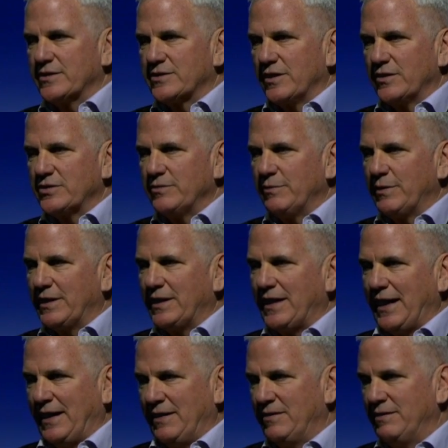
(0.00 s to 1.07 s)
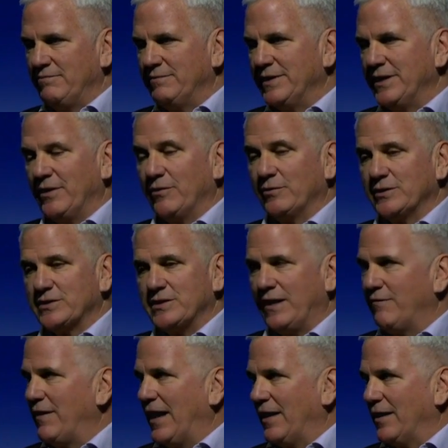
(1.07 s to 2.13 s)
of discussion, but it's
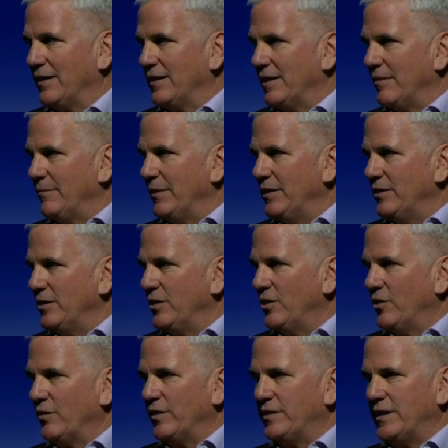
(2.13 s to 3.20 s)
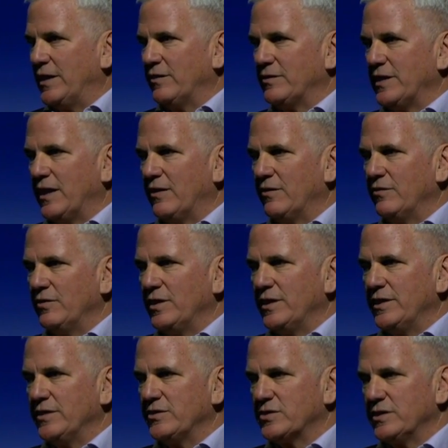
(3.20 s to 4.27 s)
not valid. I mean, the downtown
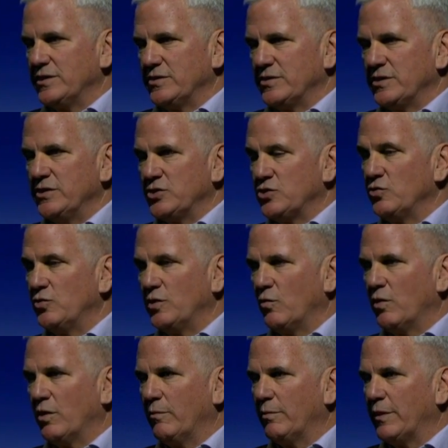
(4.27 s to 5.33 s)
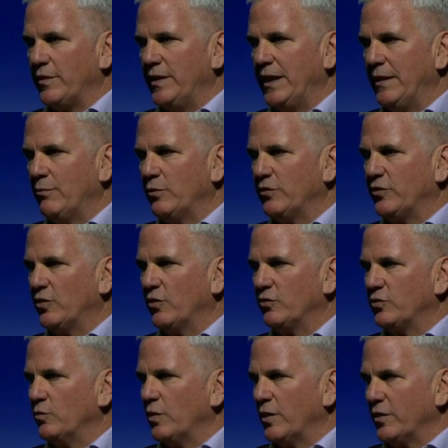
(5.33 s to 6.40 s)
is doing well, but if the neighborhoods
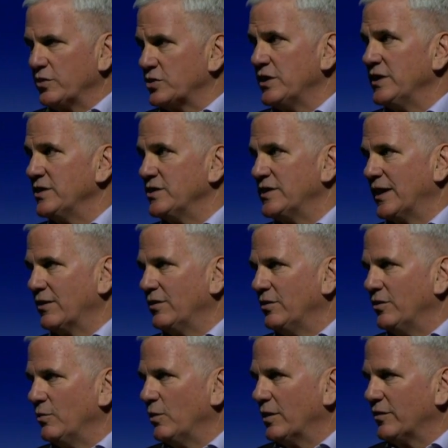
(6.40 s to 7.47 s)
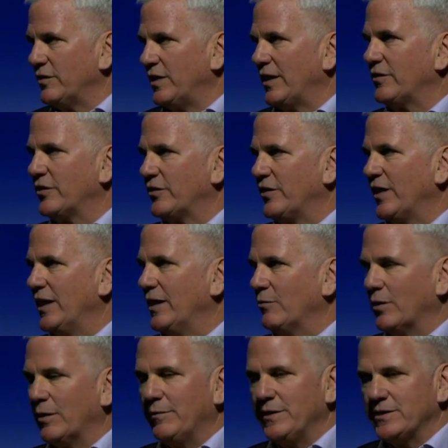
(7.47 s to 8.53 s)
don't do well, the city's not going to do well. It's not
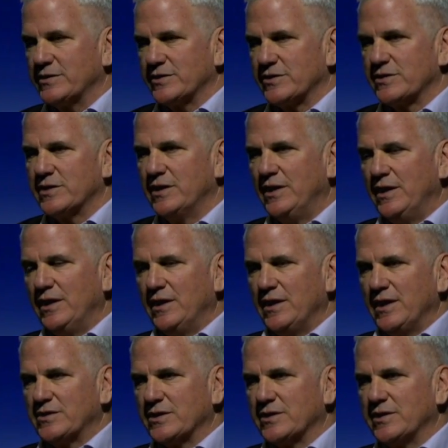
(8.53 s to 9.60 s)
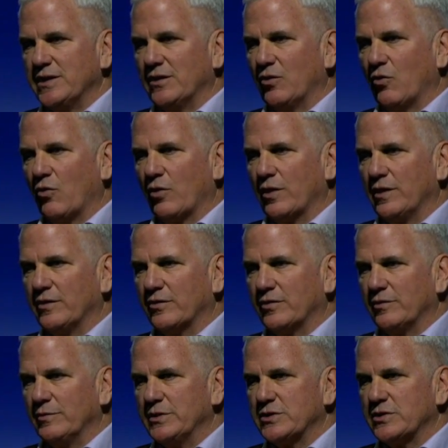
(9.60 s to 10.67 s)
sustainable. I mean, it's a single
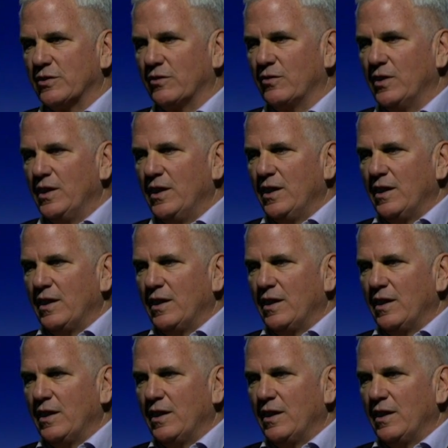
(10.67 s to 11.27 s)
organism, and so